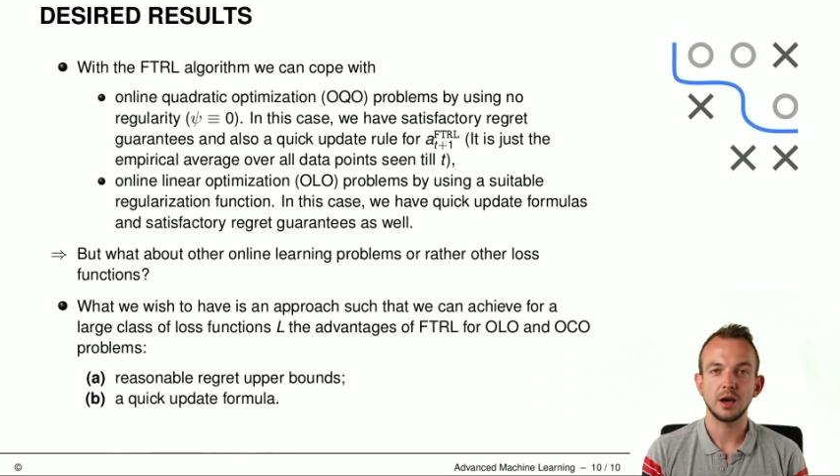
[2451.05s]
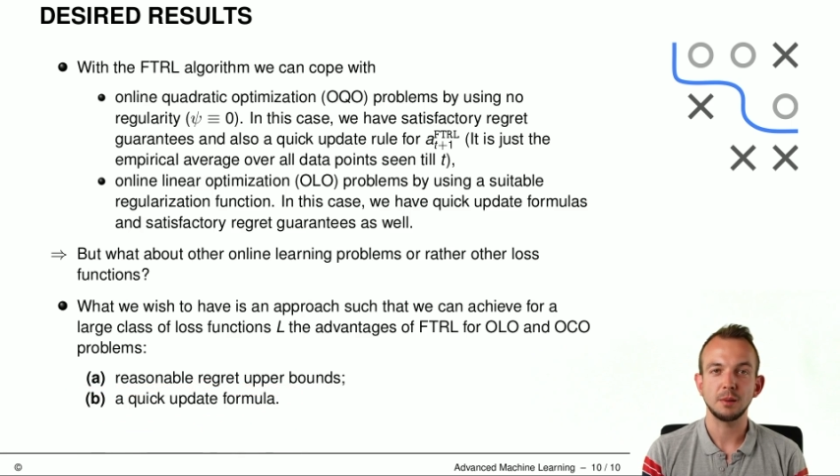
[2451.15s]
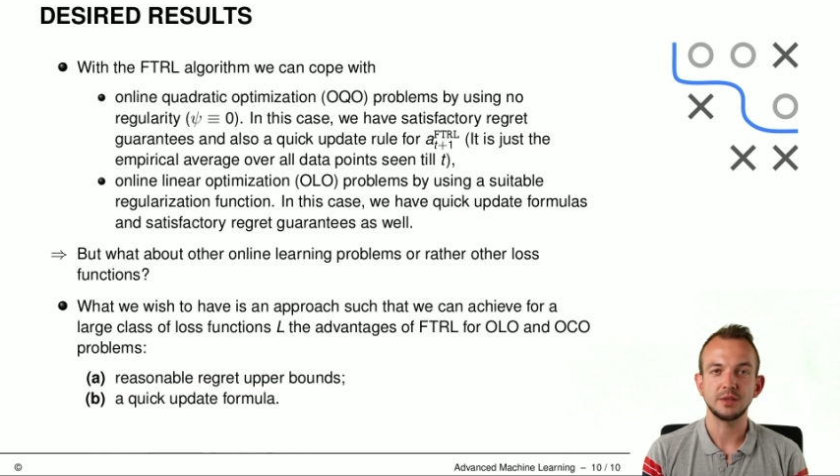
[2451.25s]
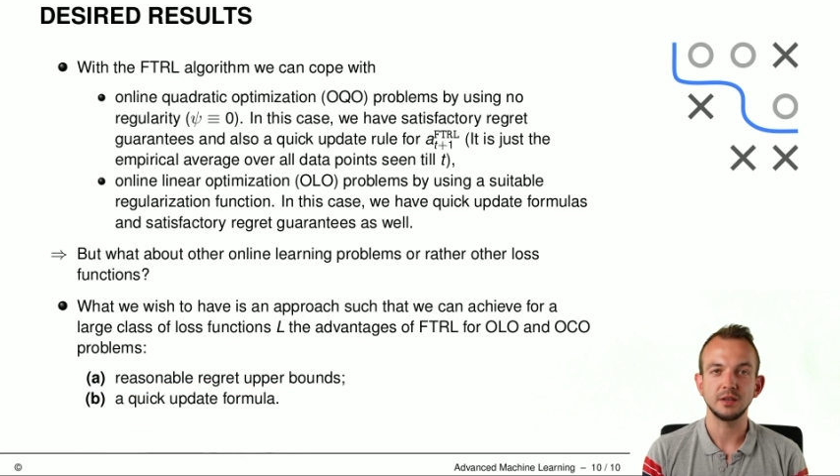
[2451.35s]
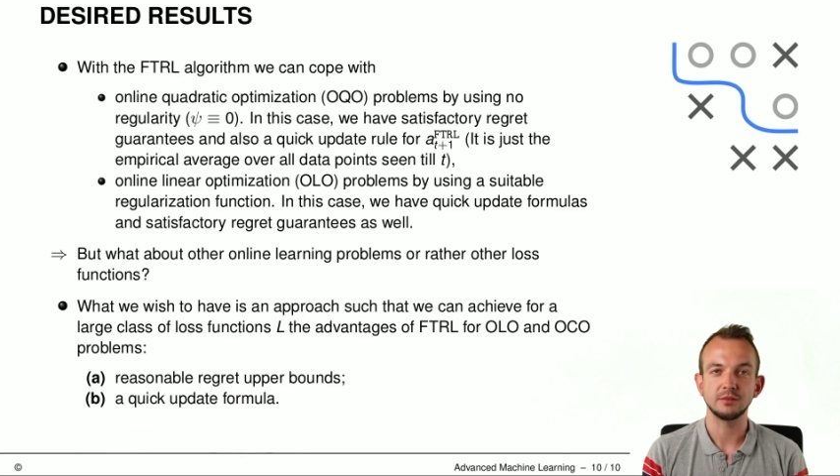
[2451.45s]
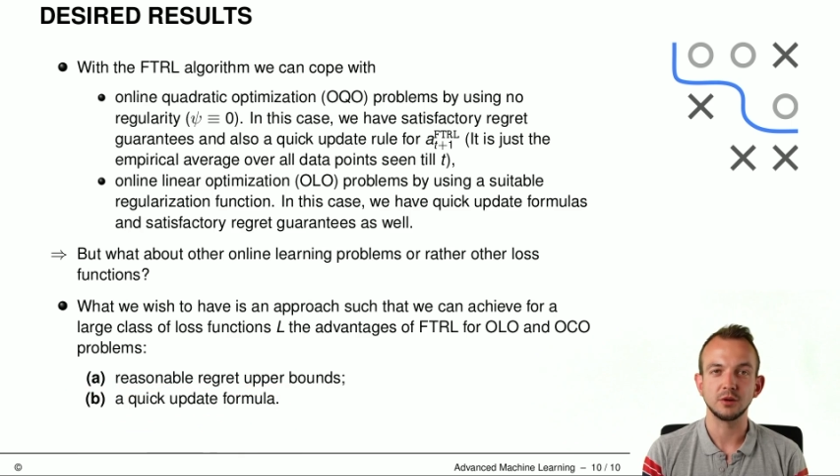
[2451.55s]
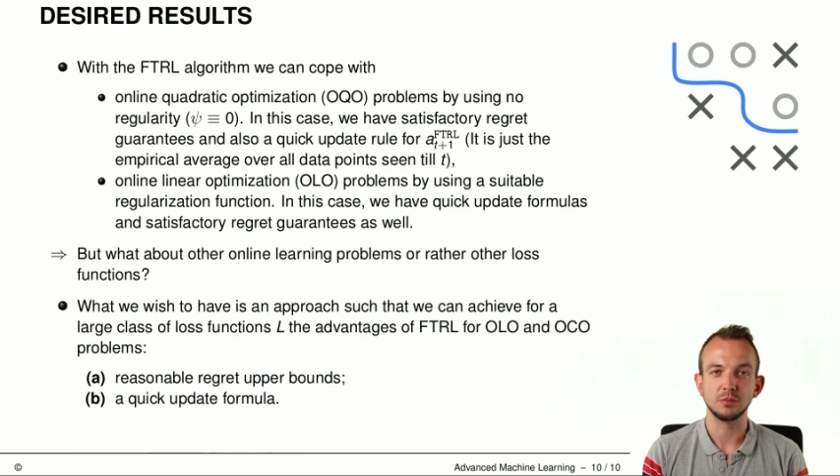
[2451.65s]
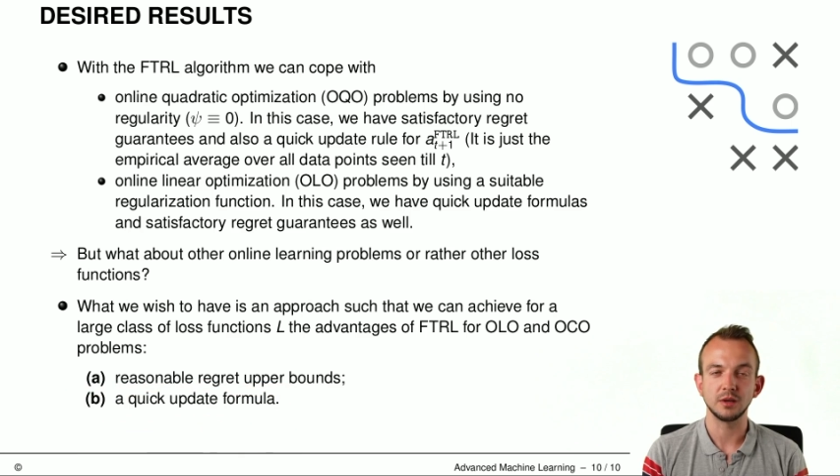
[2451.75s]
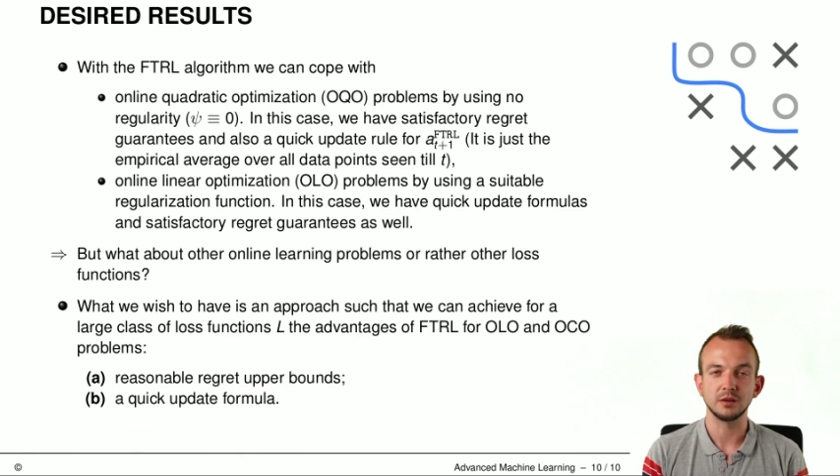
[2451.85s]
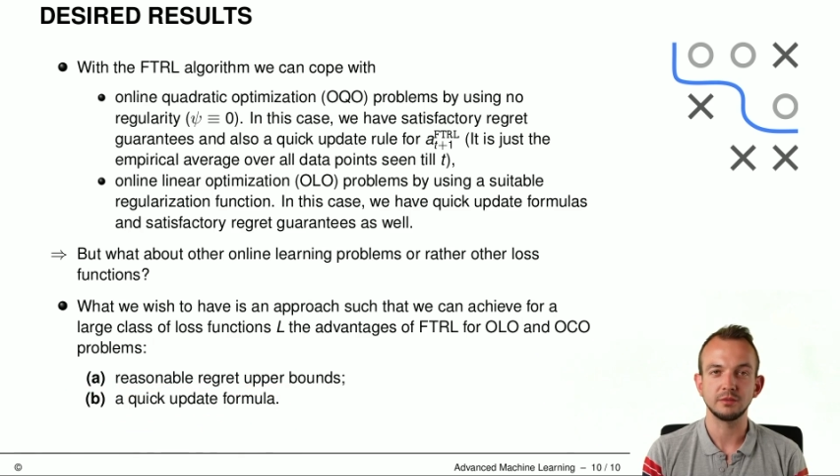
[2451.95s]
update
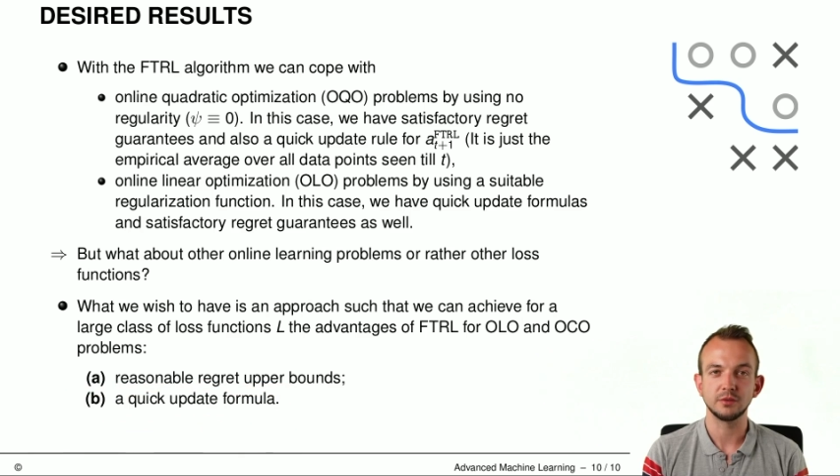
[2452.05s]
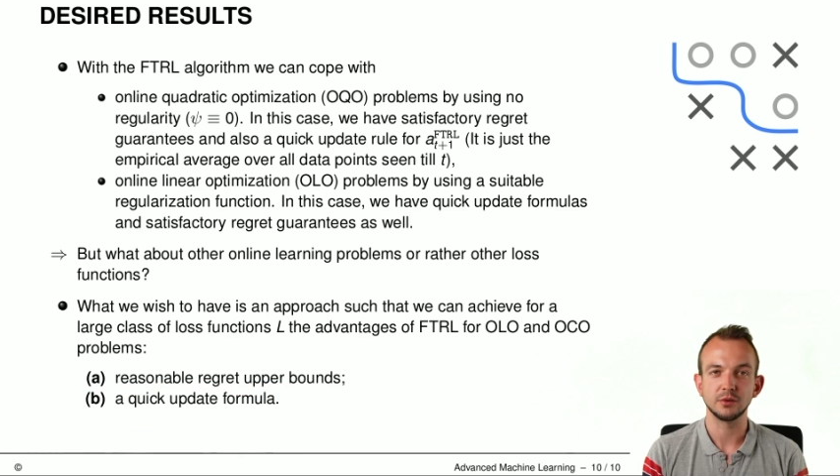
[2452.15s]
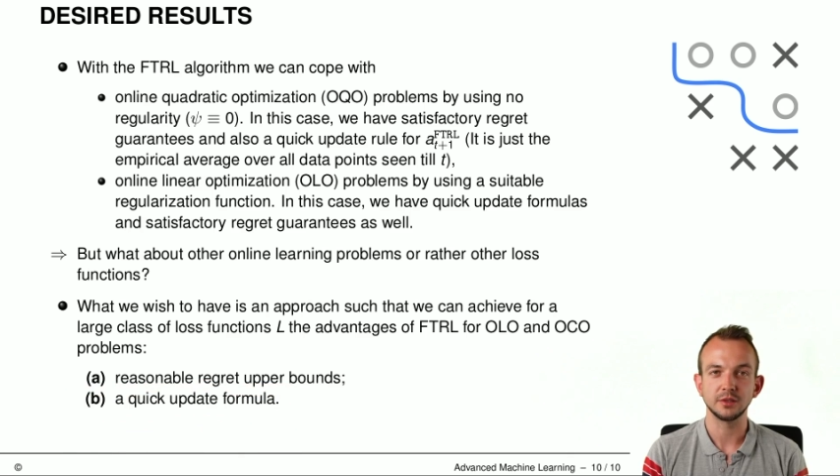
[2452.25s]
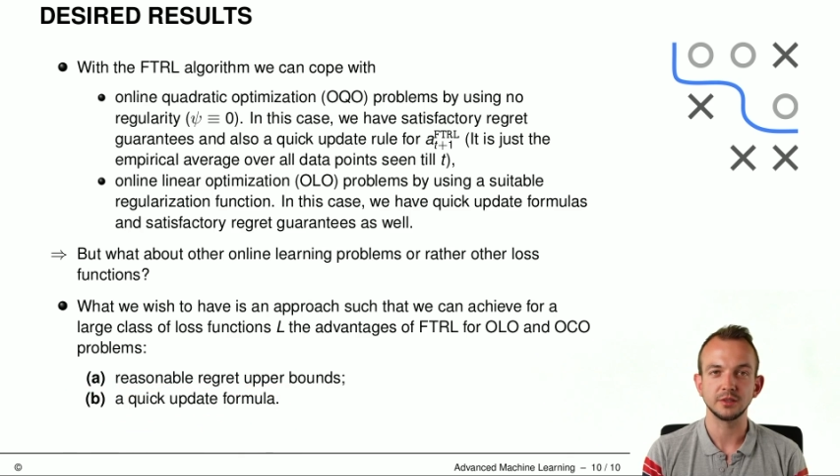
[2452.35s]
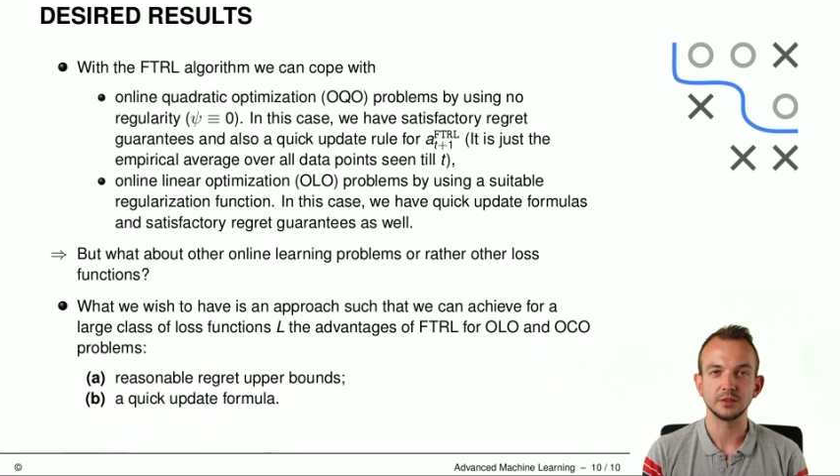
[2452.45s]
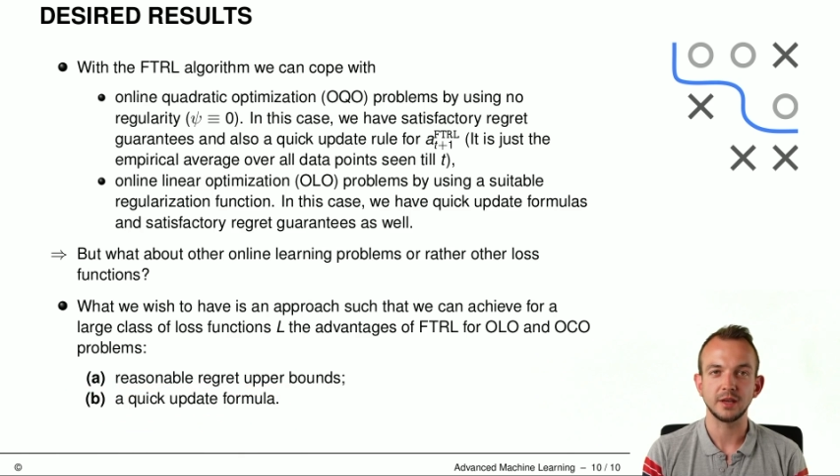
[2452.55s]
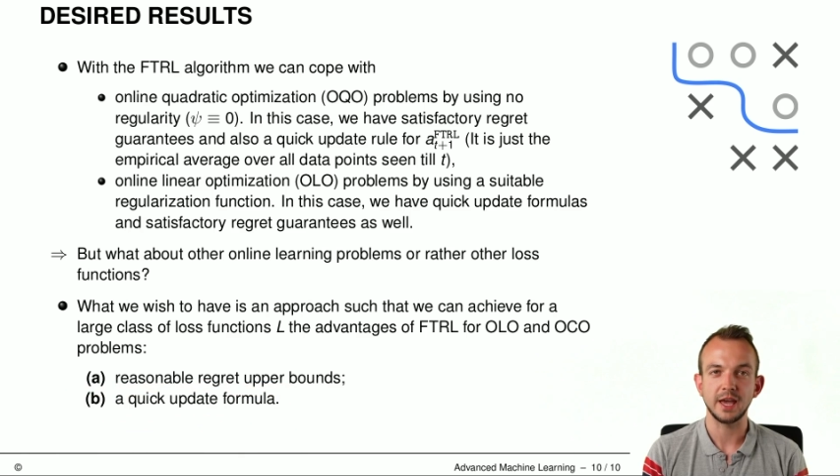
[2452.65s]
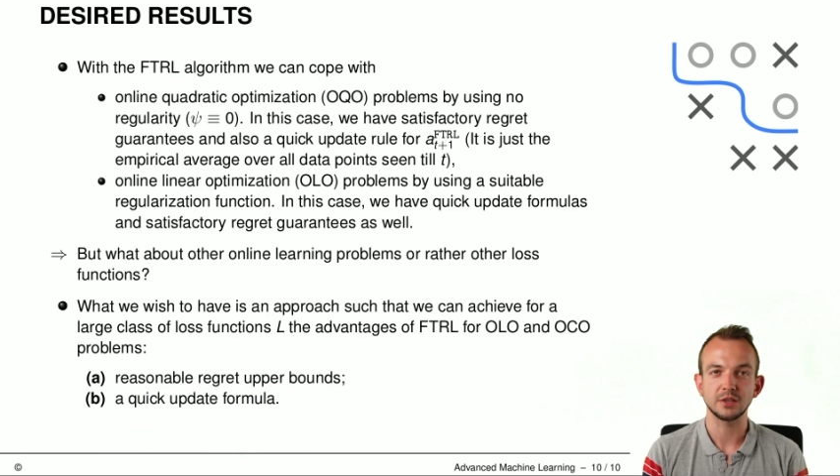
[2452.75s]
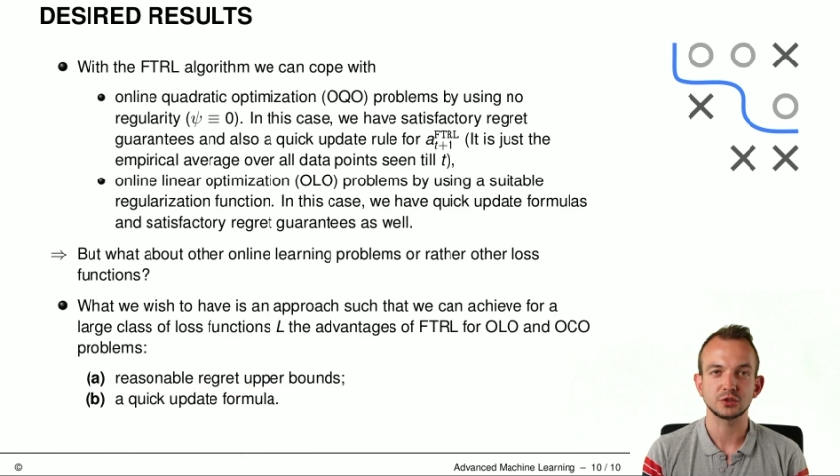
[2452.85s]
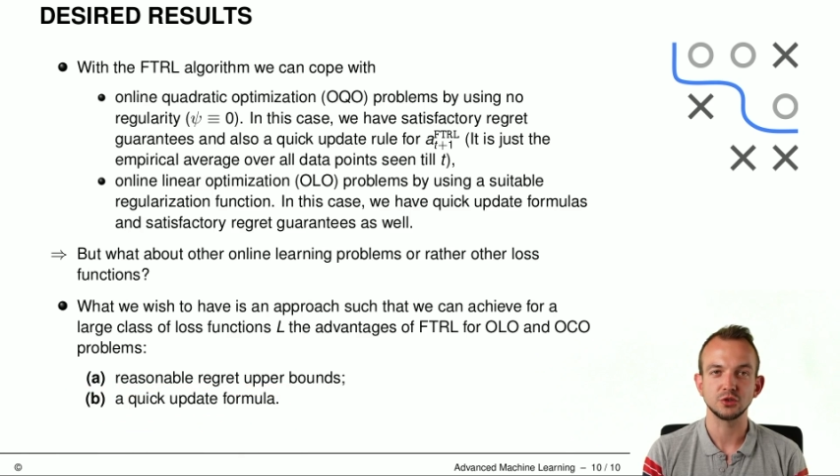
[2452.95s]
formula for the
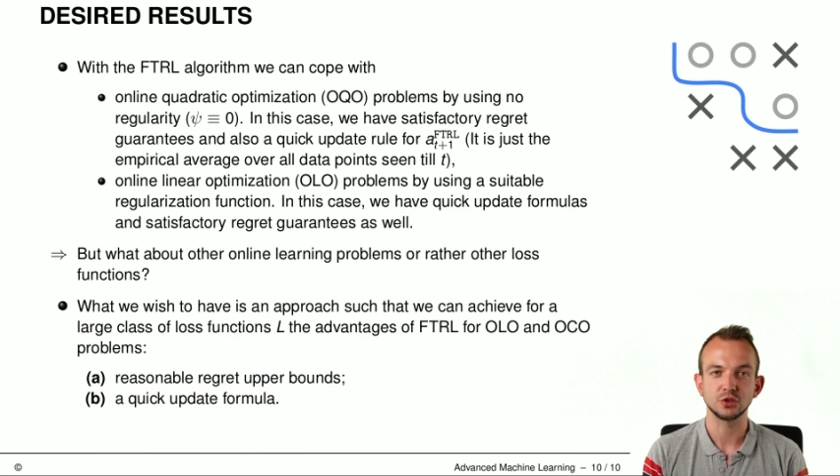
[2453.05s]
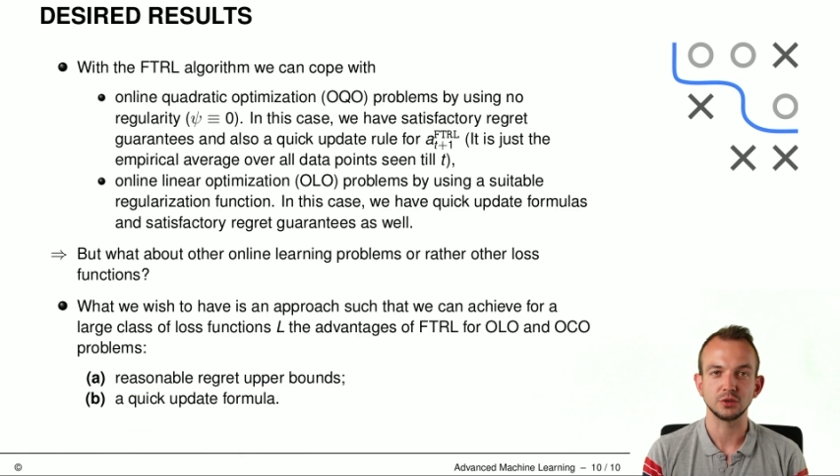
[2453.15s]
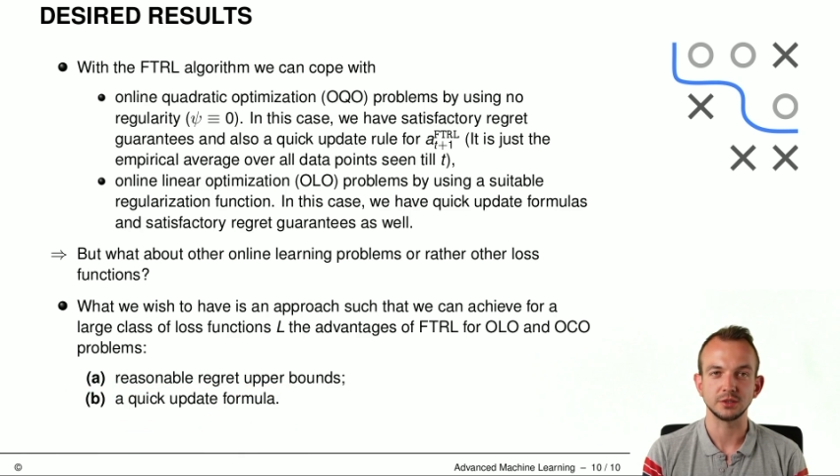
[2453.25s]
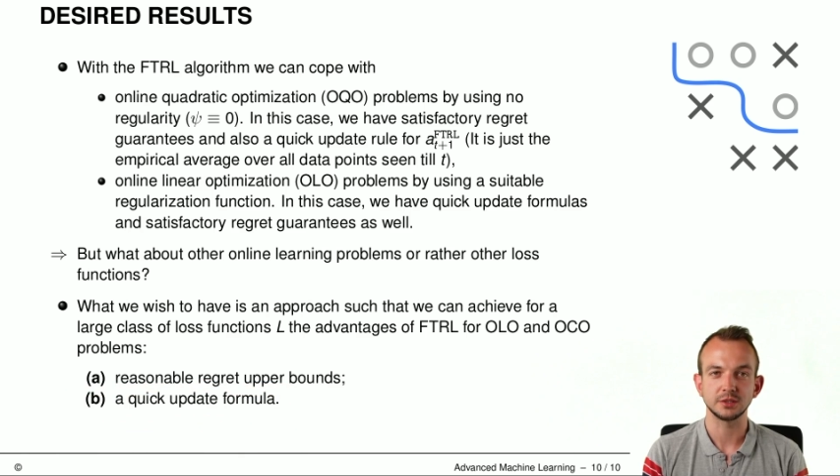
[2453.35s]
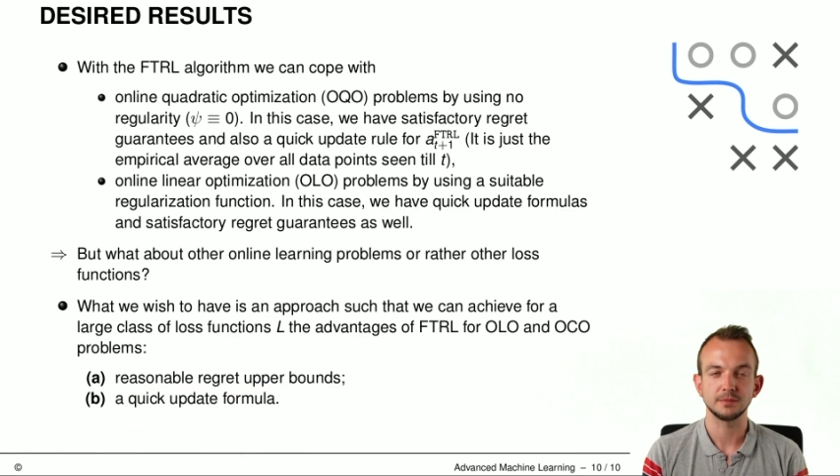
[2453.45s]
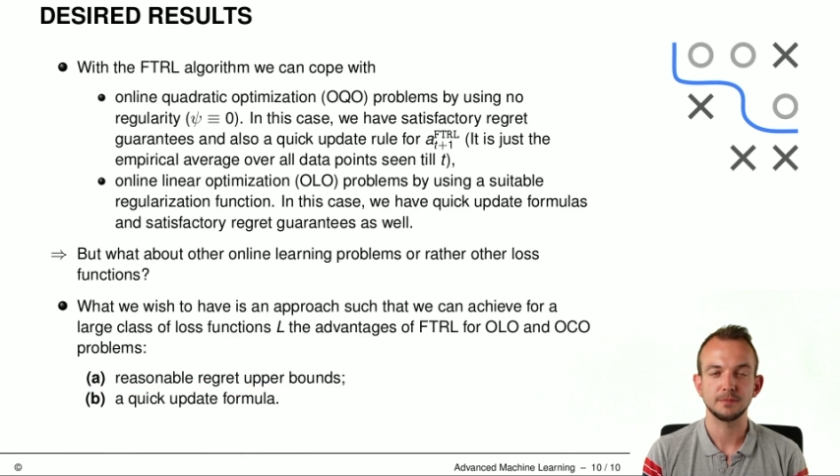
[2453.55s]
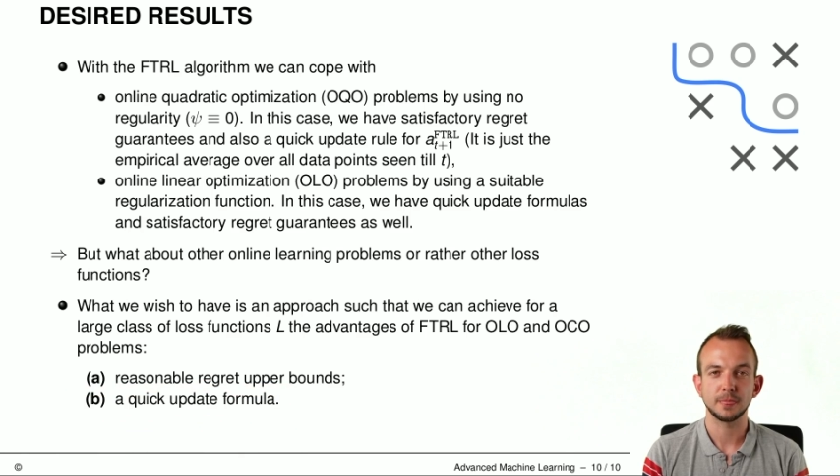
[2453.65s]
action choice.